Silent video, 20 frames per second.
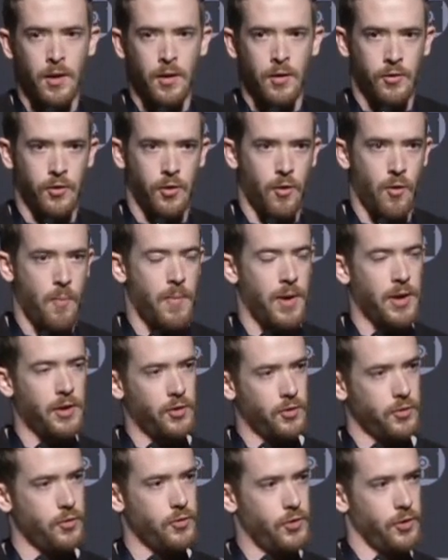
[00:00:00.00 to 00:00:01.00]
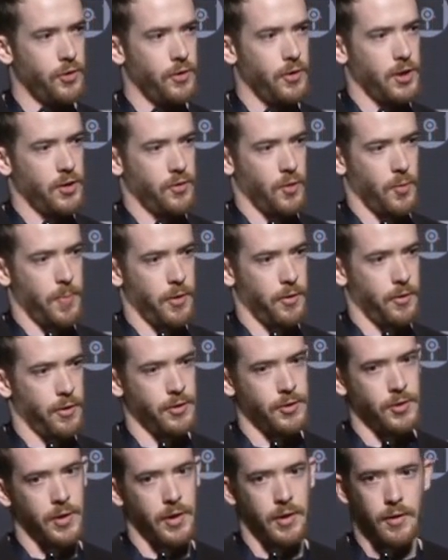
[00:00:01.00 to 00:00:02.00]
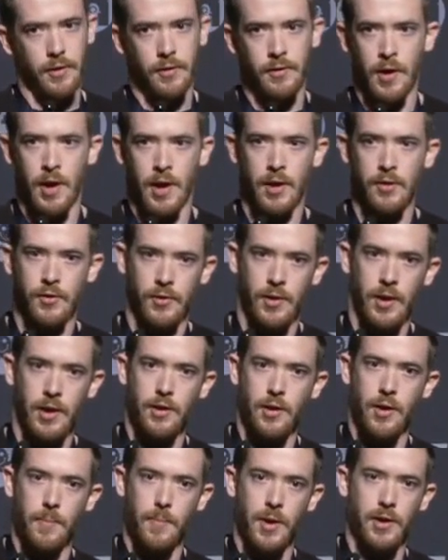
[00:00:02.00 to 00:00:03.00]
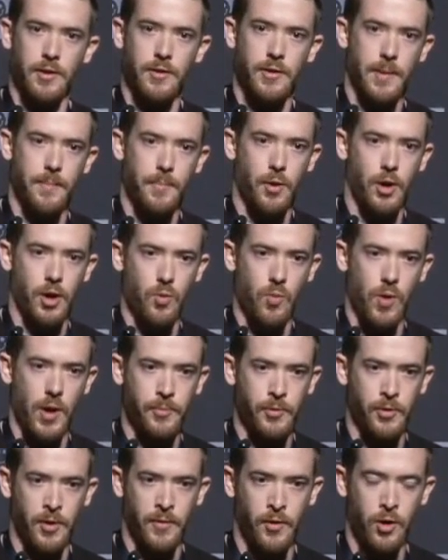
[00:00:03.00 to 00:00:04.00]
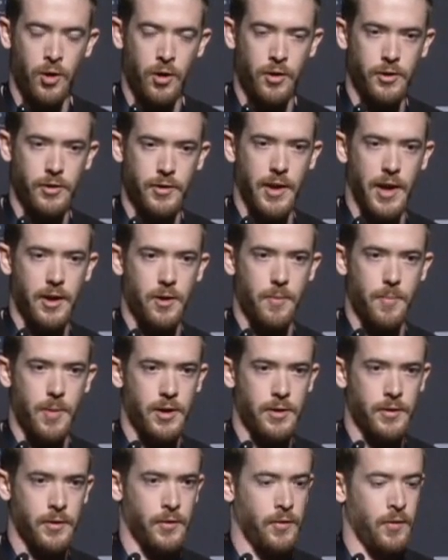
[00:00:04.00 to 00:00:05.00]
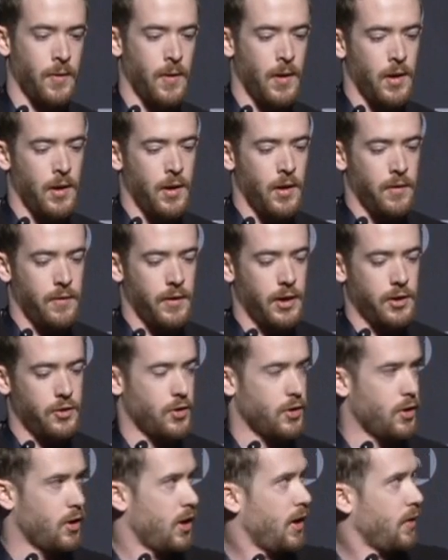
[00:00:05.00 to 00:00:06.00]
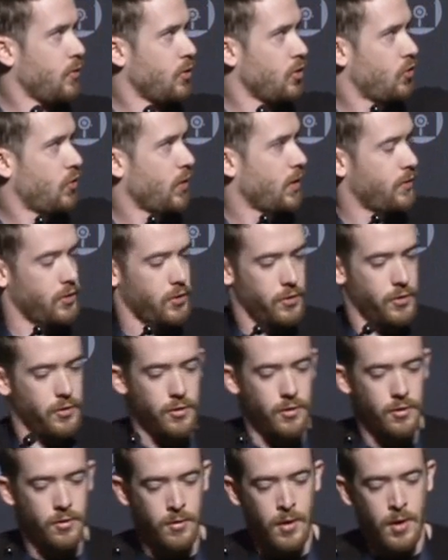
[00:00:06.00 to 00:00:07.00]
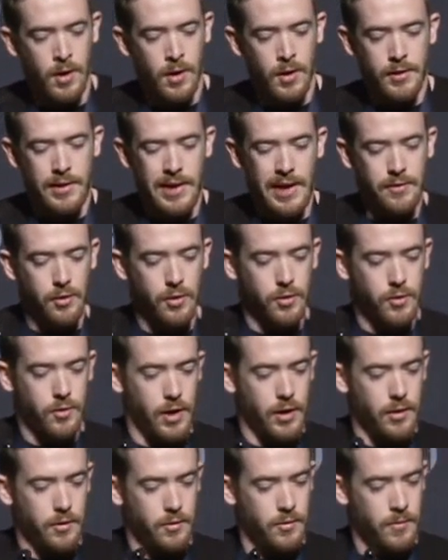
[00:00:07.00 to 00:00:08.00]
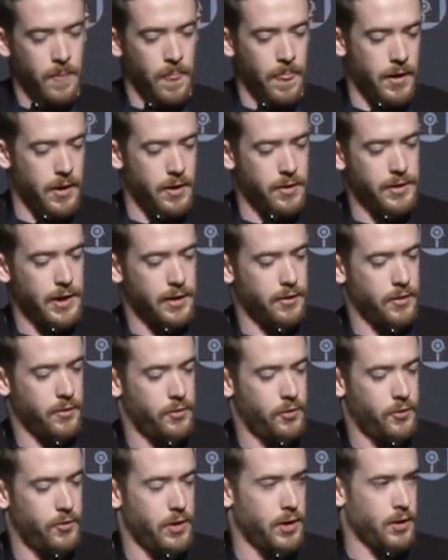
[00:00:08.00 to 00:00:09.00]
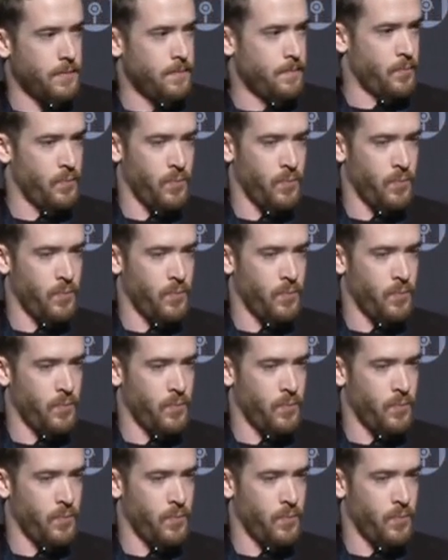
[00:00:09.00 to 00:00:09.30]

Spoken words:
So my solution to this for Pillage is I'll stand up a temporary web server on your attacker box, and I trigger everyone's favorite little download cradle, the download string.